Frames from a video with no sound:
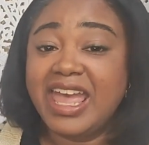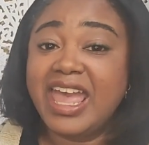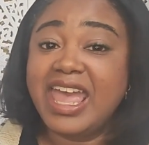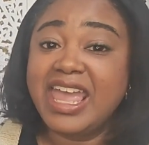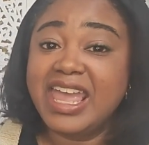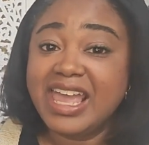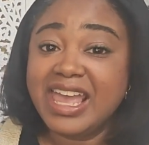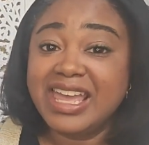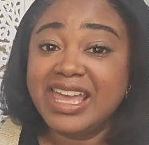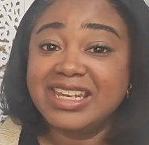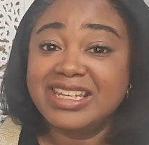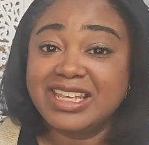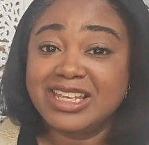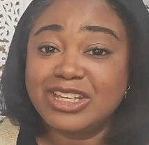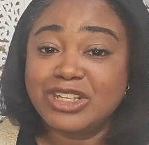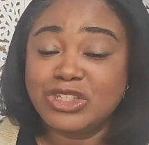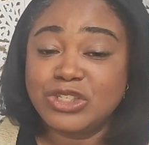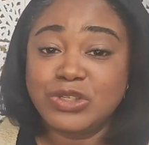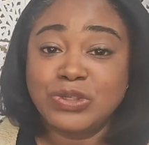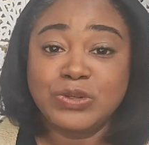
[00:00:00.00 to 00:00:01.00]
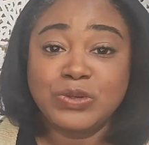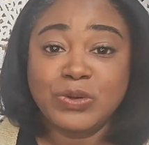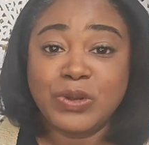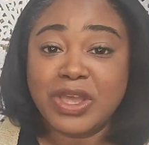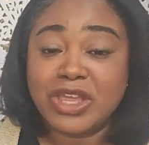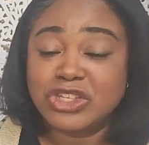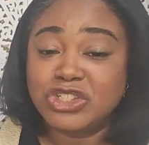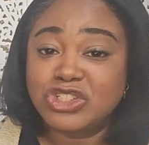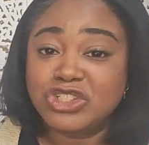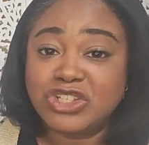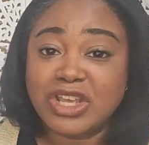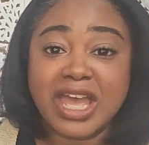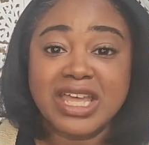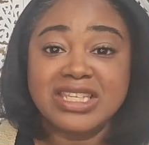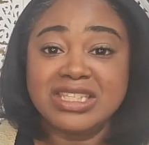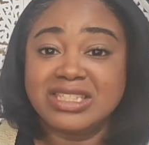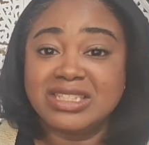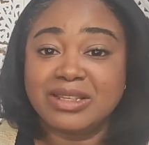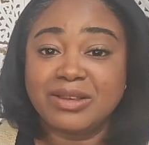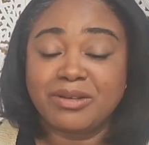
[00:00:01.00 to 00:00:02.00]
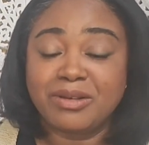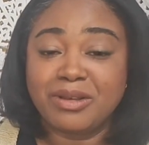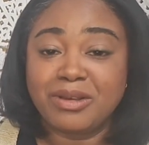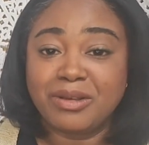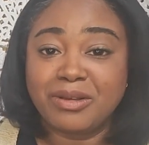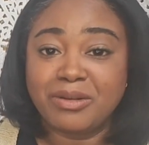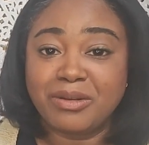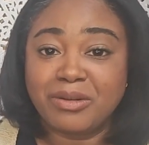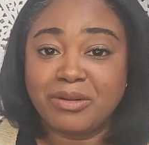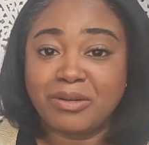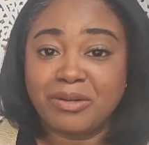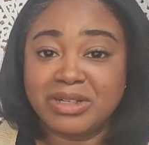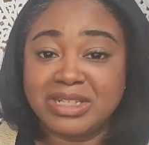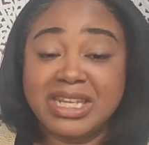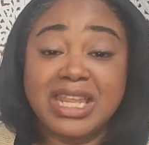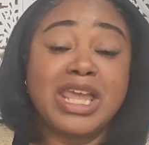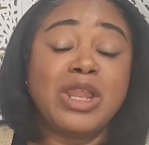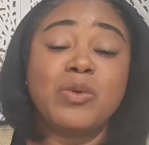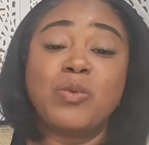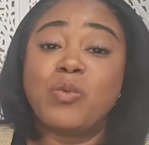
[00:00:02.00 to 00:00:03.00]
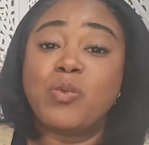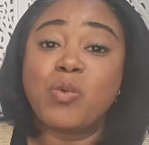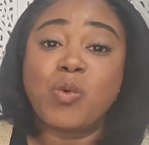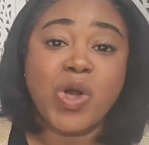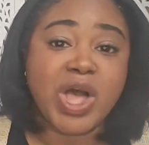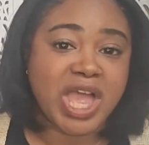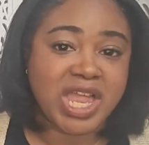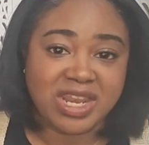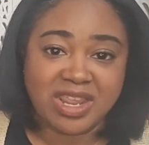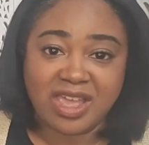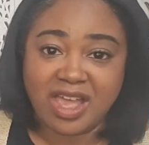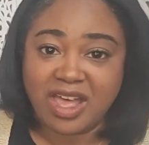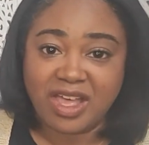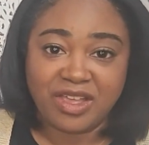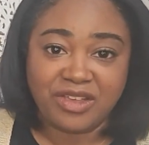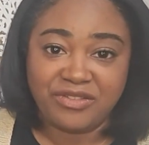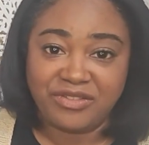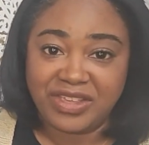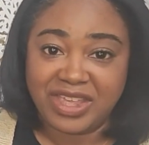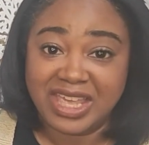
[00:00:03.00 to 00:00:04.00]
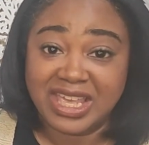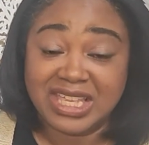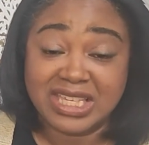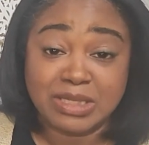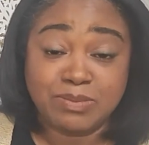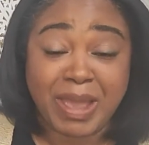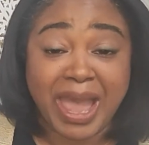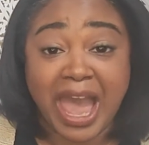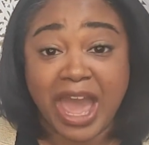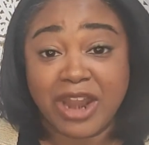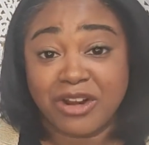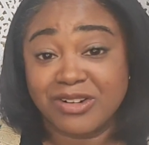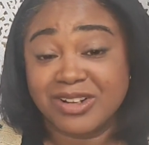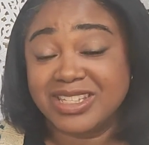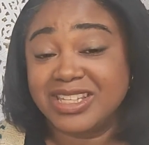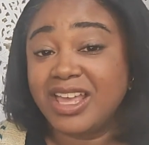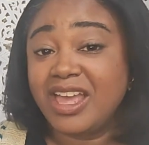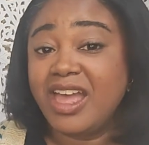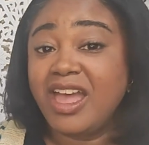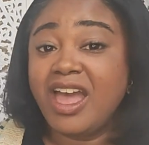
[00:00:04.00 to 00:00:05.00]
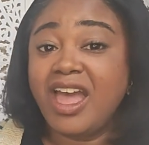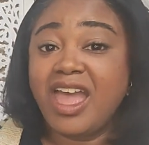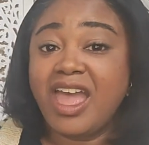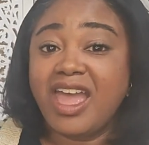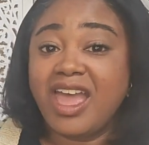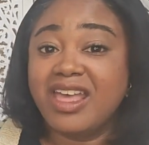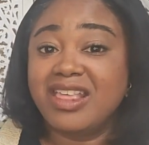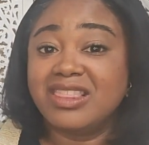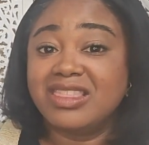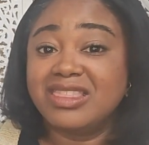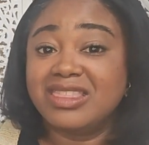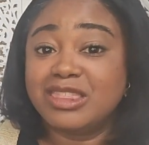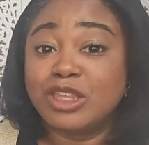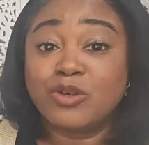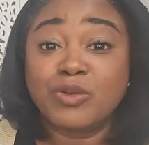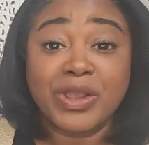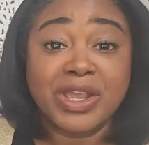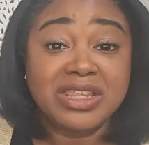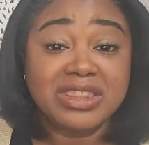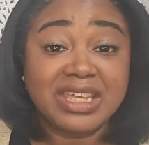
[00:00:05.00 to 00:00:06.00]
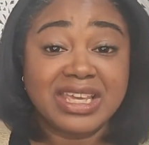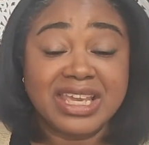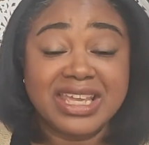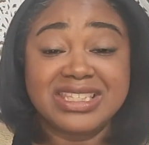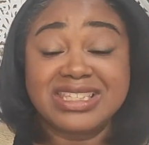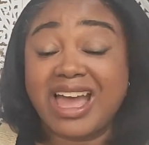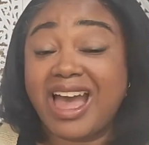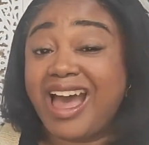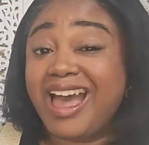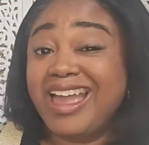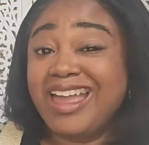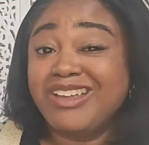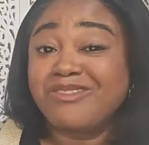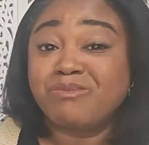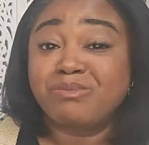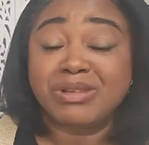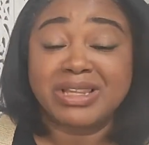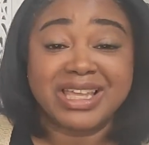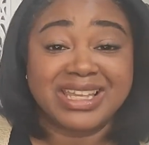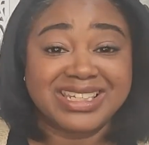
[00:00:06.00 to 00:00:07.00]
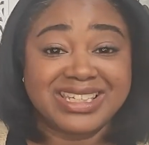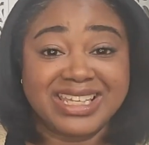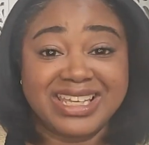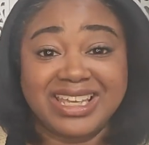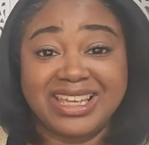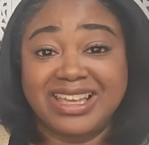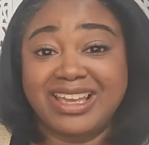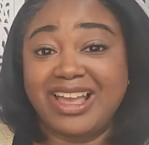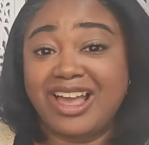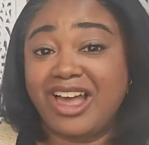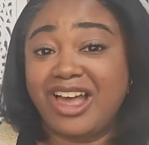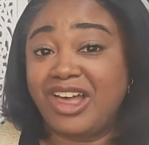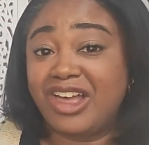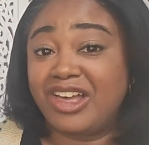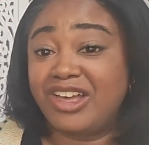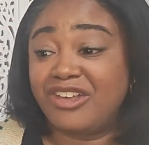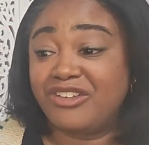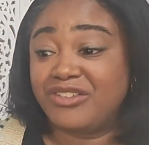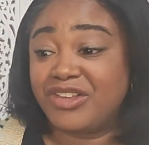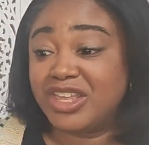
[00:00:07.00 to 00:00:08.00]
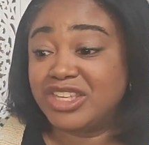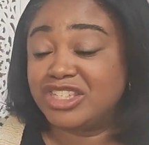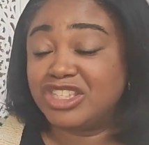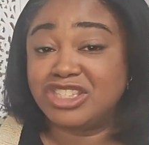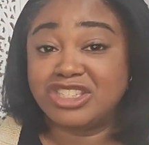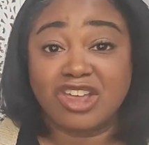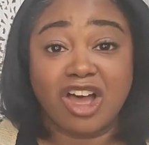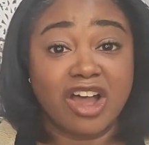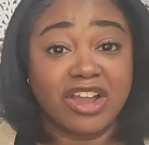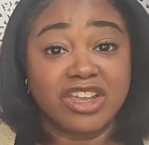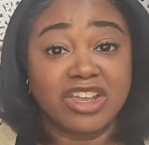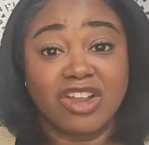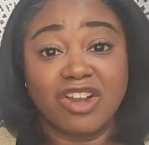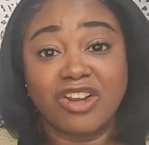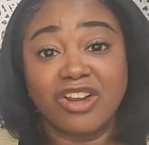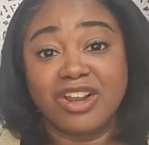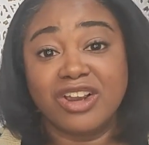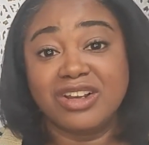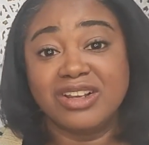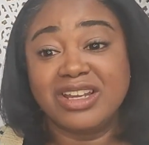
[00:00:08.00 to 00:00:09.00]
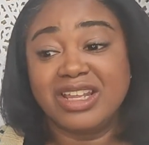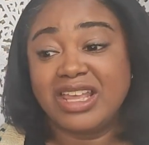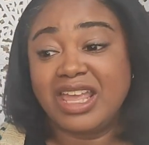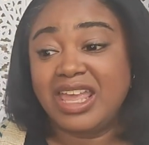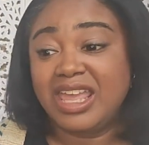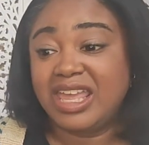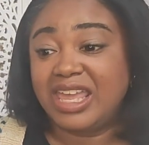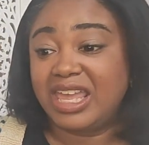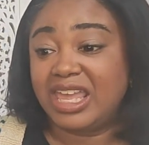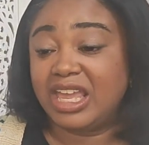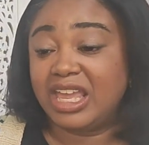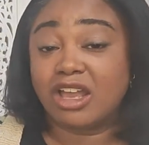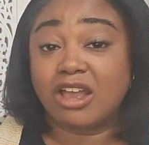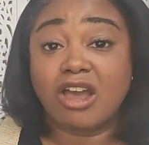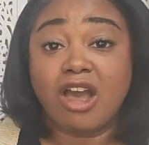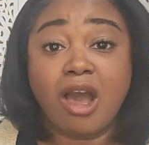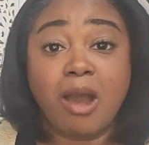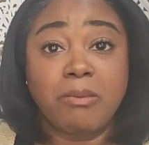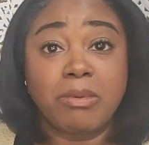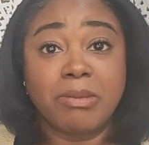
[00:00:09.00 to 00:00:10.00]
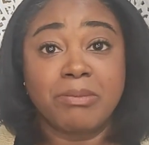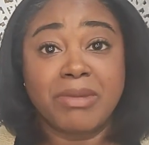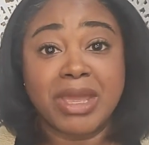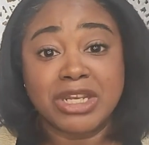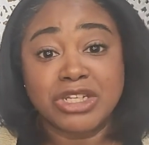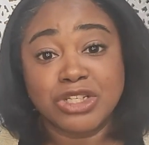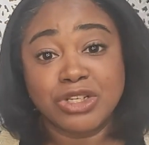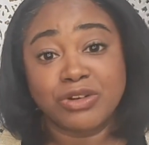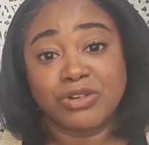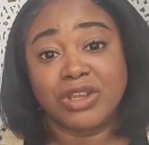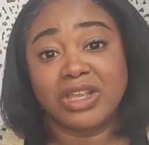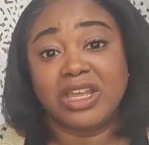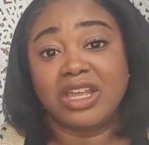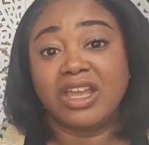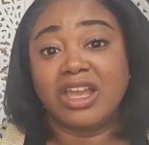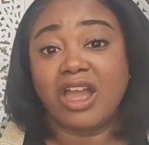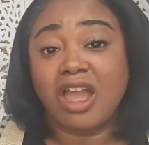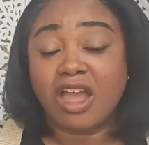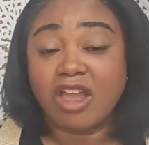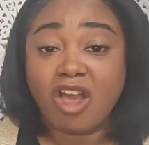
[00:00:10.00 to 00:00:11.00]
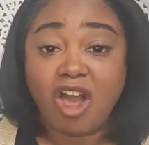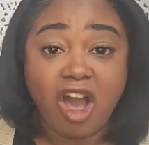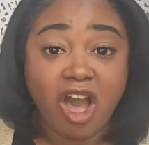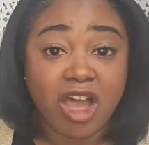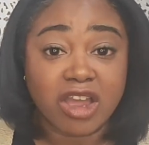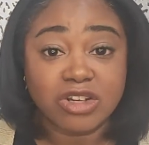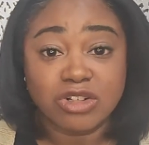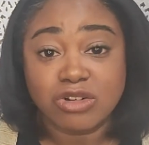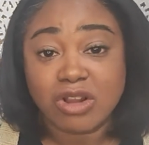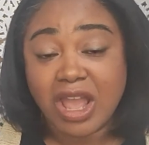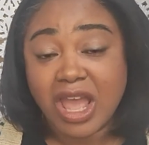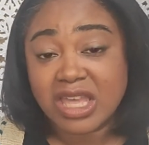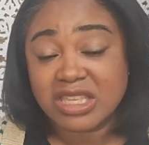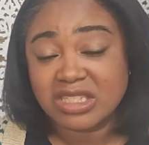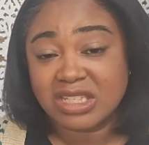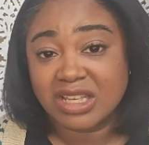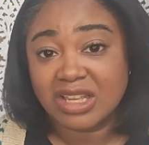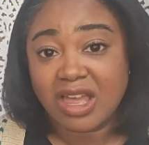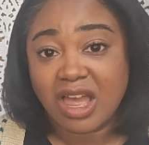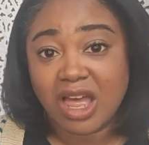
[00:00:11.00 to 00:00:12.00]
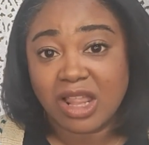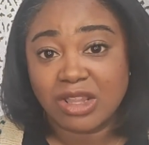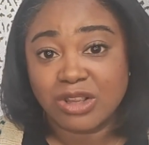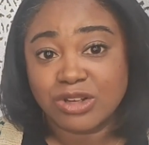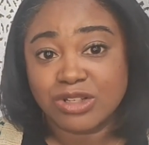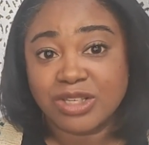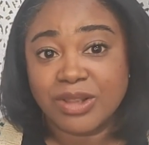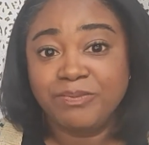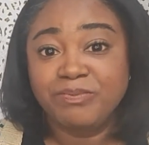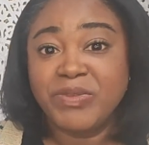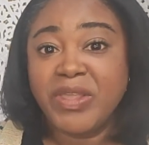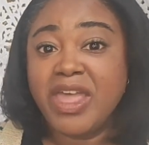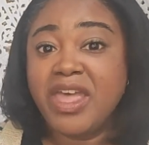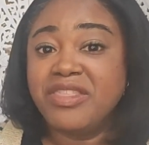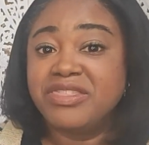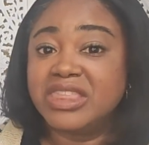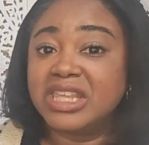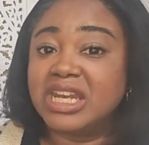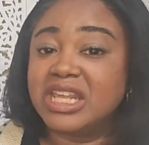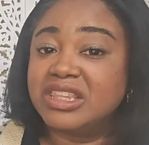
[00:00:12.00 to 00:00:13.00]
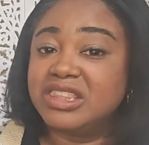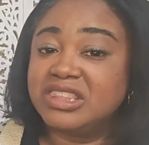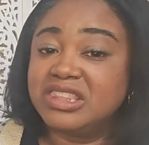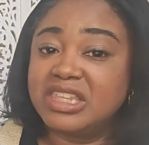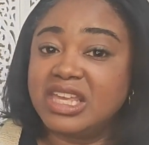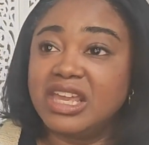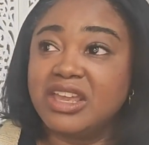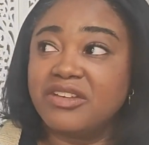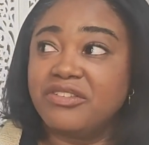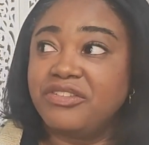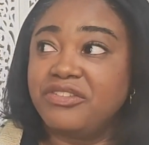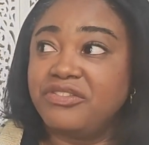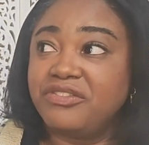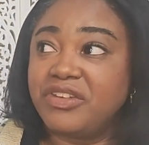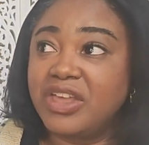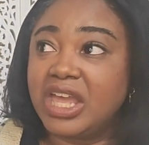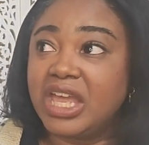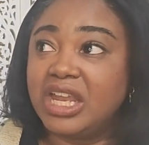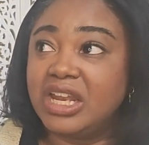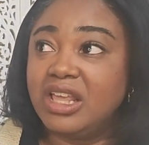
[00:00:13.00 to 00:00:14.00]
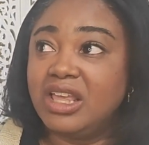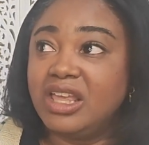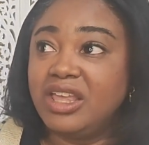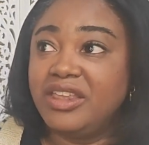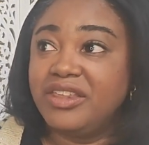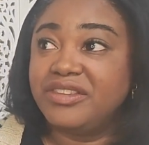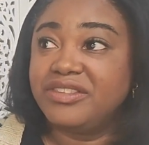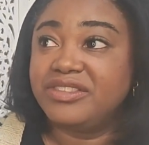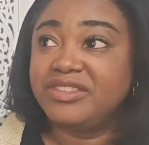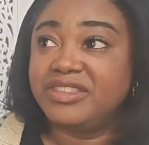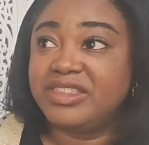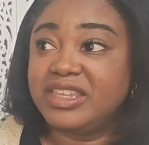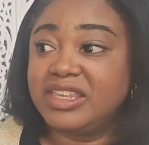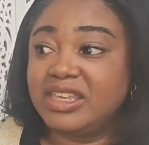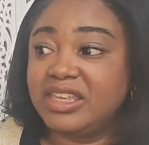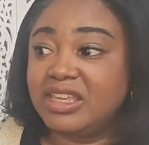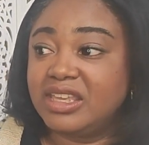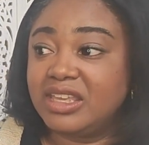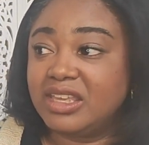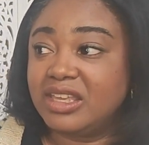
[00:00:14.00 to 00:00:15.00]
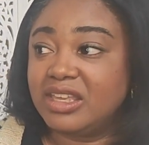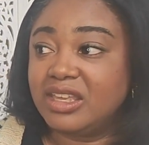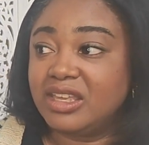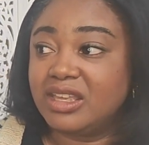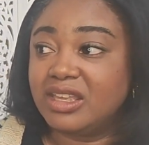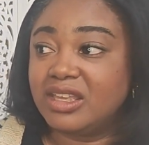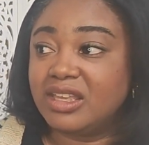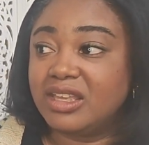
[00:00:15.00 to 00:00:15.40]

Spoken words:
and to just knit one of his patterns. The great thing is I have plenty of sock yarn in complementary, contrasting colors that I think fit the